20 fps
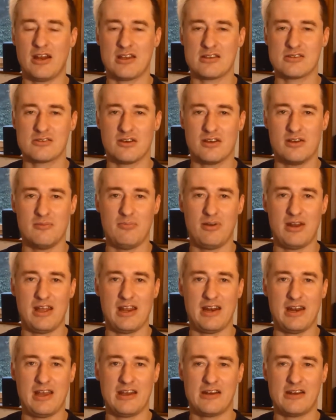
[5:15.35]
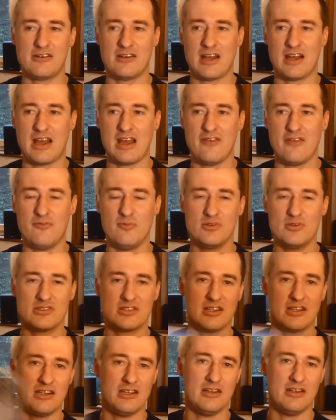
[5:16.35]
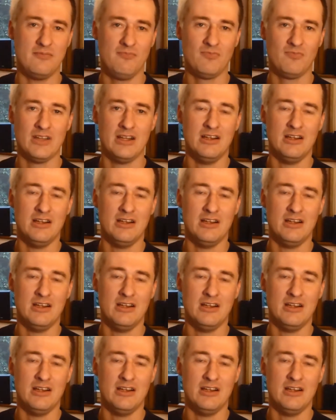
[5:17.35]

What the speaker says: and I saw him play later live musically.